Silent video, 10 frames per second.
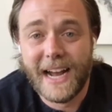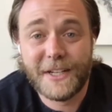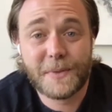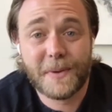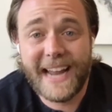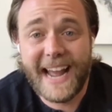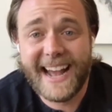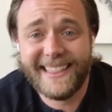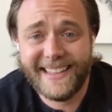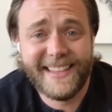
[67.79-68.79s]
I just want to
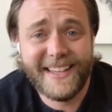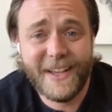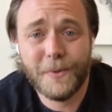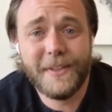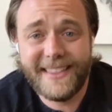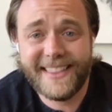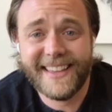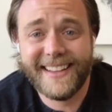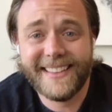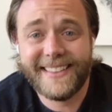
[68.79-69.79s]
add that the only
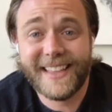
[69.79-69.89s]
thing